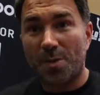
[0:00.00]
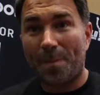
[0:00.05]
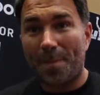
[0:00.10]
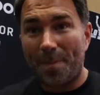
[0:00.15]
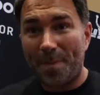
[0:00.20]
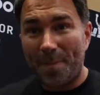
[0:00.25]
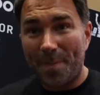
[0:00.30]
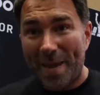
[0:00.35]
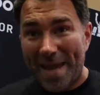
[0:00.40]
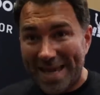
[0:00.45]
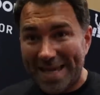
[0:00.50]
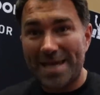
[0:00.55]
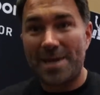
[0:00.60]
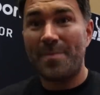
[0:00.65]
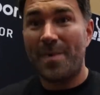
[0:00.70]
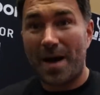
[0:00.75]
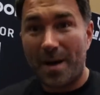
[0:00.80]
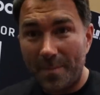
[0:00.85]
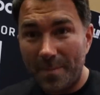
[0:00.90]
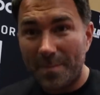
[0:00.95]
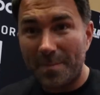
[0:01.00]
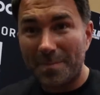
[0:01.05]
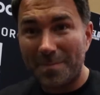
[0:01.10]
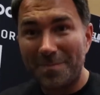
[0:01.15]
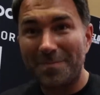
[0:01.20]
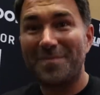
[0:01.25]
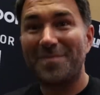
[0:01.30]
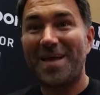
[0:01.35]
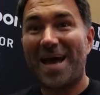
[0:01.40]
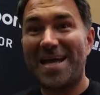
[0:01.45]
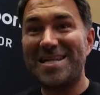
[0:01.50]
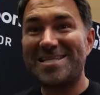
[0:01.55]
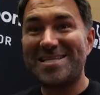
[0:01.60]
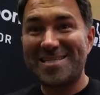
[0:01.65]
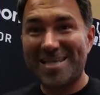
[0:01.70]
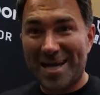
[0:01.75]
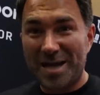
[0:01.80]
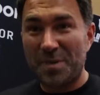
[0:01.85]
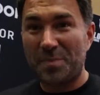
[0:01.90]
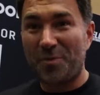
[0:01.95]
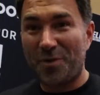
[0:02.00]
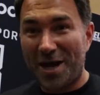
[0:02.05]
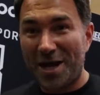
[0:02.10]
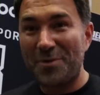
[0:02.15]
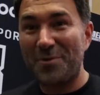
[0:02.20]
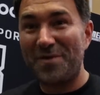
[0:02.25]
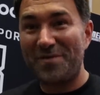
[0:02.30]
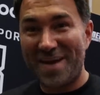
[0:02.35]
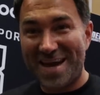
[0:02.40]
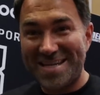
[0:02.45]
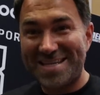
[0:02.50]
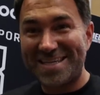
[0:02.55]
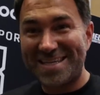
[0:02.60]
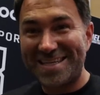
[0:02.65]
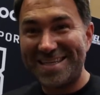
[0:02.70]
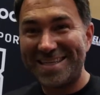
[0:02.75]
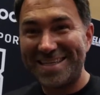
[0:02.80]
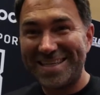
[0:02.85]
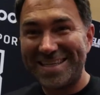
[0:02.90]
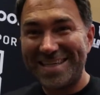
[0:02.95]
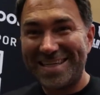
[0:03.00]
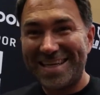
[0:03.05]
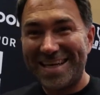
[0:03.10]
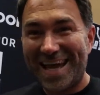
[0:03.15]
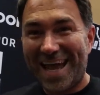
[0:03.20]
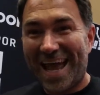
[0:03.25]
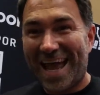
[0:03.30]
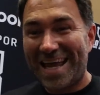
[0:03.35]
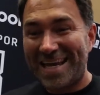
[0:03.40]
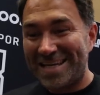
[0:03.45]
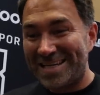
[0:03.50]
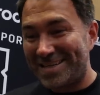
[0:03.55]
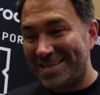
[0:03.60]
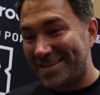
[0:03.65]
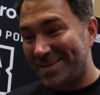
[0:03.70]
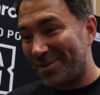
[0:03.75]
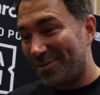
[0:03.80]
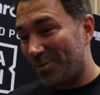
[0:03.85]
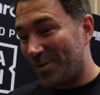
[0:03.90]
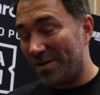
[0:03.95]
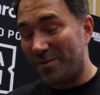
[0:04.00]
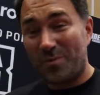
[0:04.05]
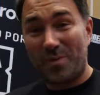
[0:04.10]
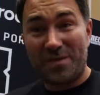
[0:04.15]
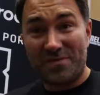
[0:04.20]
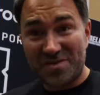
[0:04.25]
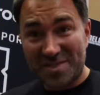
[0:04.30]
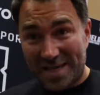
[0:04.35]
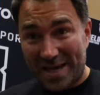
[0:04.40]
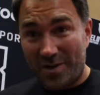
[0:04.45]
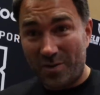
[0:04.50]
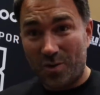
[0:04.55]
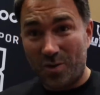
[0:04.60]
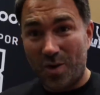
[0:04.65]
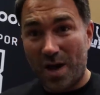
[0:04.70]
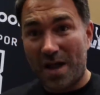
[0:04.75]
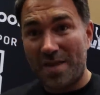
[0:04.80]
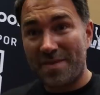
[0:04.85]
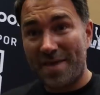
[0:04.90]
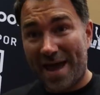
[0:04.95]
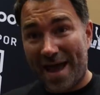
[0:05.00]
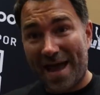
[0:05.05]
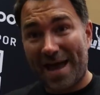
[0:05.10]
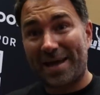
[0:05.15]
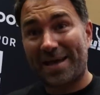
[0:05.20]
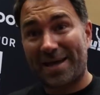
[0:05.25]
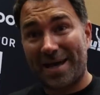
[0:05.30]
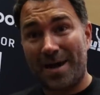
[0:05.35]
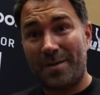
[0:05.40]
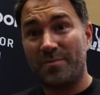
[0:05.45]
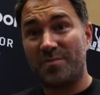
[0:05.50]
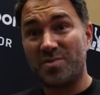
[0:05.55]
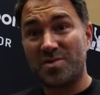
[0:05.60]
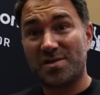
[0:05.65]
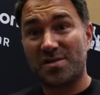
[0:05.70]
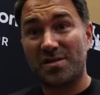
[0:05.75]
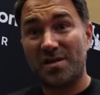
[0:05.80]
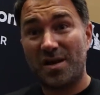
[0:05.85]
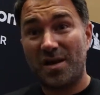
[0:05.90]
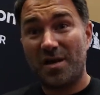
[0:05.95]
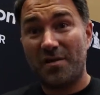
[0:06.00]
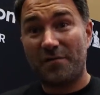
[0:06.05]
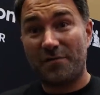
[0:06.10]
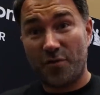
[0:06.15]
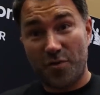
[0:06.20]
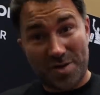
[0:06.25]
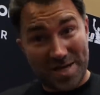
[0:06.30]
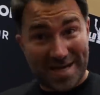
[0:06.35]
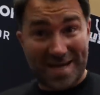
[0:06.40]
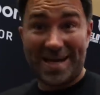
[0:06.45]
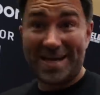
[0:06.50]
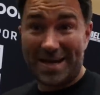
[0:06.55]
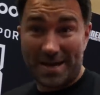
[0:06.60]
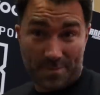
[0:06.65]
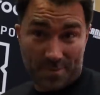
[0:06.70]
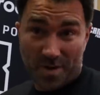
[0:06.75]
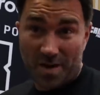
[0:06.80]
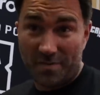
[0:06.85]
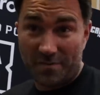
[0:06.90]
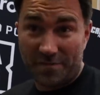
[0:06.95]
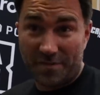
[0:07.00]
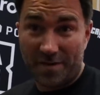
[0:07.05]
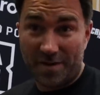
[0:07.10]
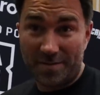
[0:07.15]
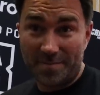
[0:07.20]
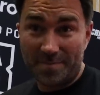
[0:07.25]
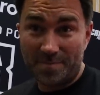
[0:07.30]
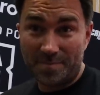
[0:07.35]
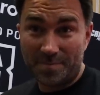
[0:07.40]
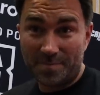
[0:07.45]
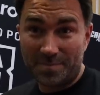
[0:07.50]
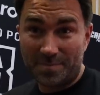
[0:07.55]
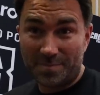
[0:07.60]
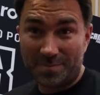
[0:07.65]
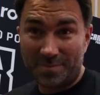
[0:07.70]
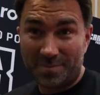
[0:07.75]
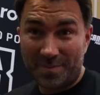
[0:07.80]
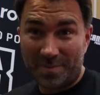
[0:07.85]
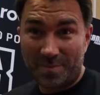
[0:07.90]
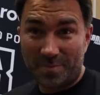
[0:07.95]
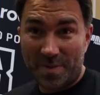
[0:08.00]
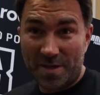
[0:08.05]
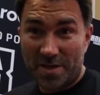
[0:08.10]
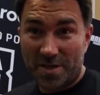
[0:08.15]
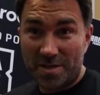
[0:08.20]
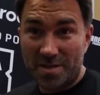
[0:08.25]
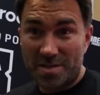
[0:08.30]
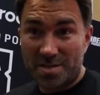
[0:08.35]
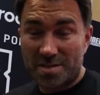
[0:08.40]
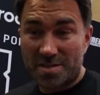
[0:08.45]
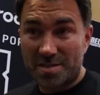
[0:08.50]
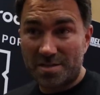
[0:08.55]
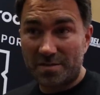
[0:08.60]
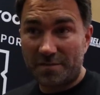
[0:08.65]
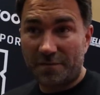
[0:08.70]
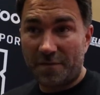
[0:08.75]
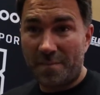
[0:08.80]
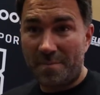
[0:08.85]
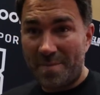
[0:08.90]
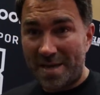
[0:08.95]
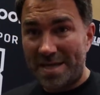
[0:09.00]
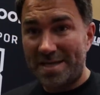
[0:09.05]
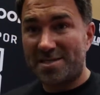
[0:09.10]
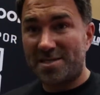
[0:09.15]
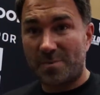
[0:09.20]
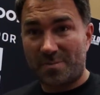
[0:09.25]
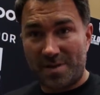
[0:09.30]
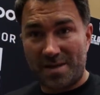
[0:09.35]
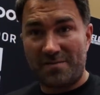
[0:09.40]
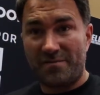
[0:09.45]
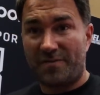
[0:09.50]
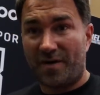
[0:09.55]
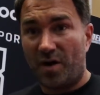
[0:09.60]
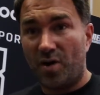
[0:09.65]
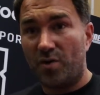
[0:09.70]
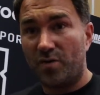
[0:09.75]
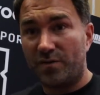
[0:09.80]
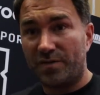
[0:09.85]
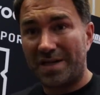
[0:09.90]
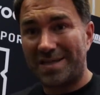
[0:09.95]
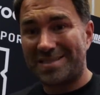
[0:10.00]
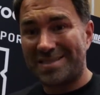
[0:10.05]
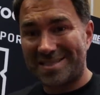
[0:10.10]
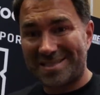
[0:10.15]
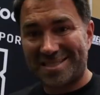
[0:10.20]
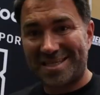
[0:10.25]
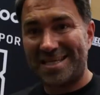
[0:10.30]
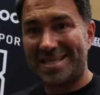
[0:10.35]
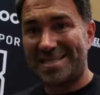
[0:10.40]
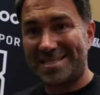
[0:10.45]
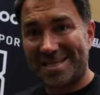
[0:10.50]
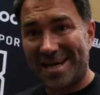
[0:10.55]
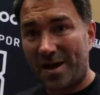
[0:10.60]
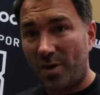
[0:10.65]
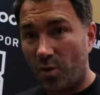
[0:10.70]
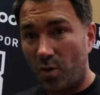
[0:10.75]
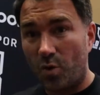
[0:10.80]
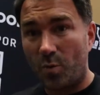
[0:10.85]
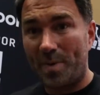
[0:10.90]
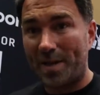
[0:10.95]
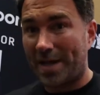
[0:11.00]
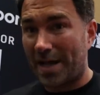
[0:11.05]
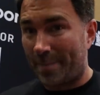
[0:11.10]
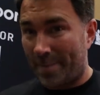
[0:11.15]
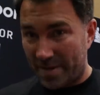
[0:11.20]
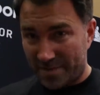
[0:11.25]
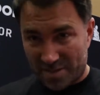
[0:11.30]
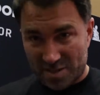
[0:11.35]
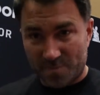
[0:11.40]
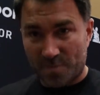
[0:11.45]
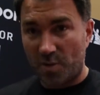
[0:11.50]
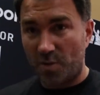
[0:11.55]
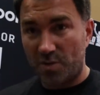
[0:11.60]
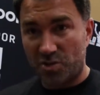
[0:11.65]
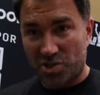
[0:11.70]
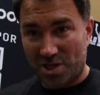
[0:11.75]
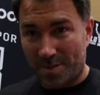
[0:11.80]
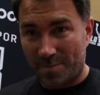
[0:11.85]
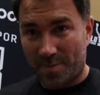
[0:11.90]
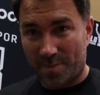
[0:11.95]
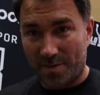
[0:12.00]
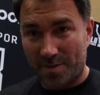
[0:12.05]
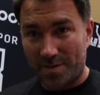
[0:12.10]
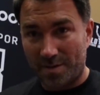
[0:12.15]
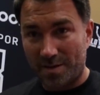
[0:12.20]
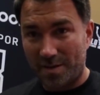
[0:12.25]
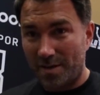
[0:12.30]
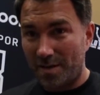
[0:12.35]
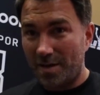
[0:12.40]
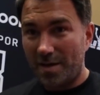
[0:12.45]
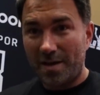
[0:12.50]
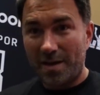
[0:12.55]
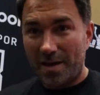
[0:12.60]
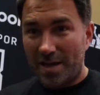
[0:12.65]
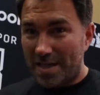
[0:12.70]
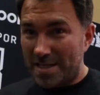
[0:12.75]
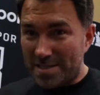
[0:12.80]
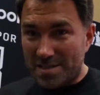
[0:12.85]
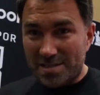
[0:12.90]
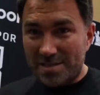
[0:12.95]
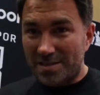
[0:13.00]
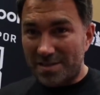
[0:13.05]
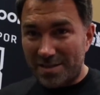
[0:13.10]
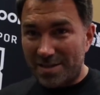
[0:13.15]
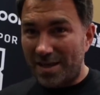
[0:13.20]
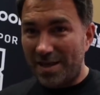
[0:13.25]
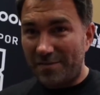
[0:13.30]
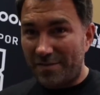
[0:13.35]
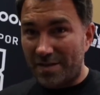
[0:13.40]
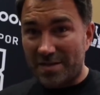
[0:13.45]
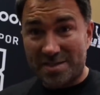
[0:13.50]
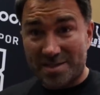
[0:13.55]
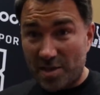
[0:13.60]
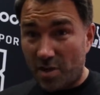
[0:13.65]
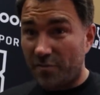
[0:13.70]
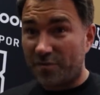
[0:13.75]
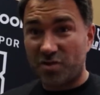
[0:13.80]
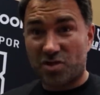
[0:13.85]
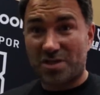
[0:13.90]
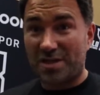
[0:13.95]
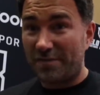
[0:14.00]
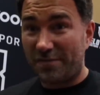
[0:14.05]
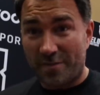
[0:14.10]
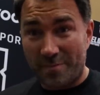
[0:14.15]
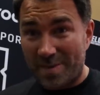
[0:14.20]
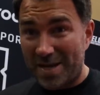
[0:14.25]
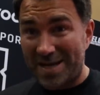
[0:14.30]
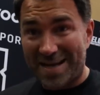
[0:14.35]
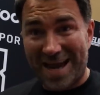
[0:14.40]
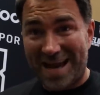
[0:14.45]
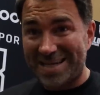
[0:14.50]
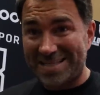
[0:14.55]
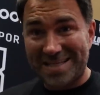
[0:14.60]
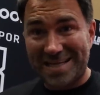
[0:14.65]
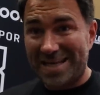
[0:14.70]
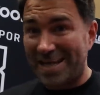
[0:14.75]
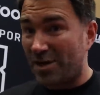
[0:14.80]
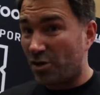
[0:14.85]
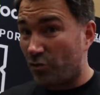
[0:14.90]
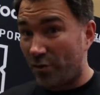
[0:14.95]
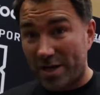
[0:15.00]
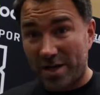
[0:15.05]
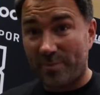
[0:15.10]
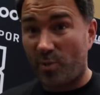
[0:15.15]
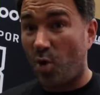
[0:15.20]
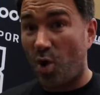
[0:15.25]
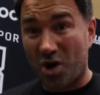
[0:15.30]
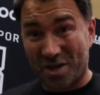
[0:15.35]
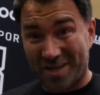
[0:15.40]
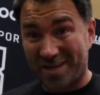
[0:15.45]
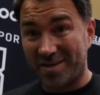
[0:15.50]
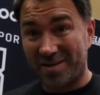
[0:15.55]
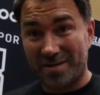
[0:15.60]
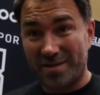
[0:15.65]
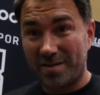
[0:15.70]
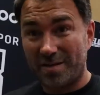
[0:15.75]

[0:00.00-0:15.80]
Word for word: to pick him up and celebrate with Eddie and with, with Saul, and that comes through the Caleb Plant fight. Because for me to be involved and to see Saul become undisputed champion is, even selfishly for me, that is an incredible honour.